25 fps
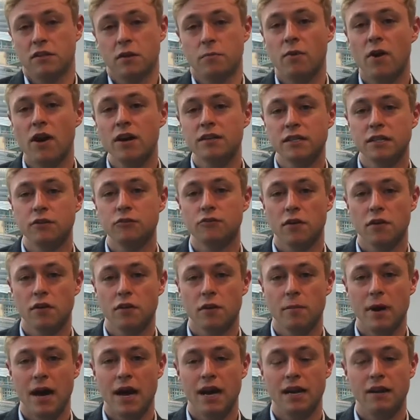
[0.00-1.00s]
surprising truth
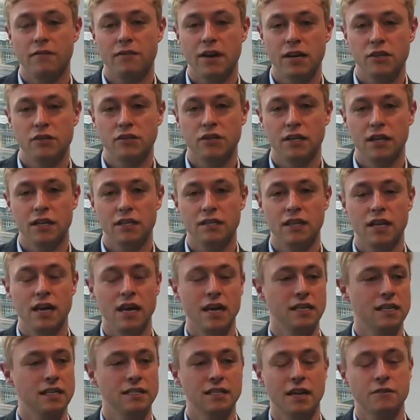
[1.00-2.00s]
about innovation is
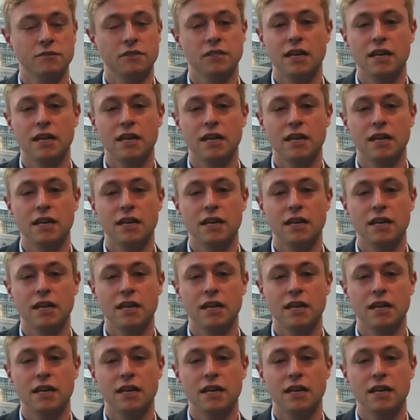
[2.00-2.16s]
that it doesn't have